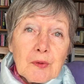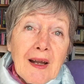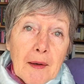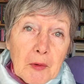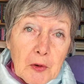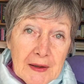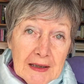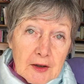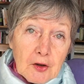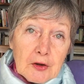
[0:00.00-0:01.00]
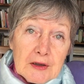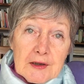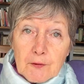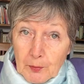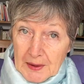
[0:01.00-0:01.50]
or lime green
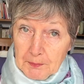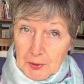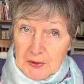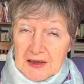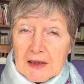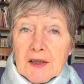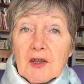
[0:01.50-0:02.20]
curtains, for me personally,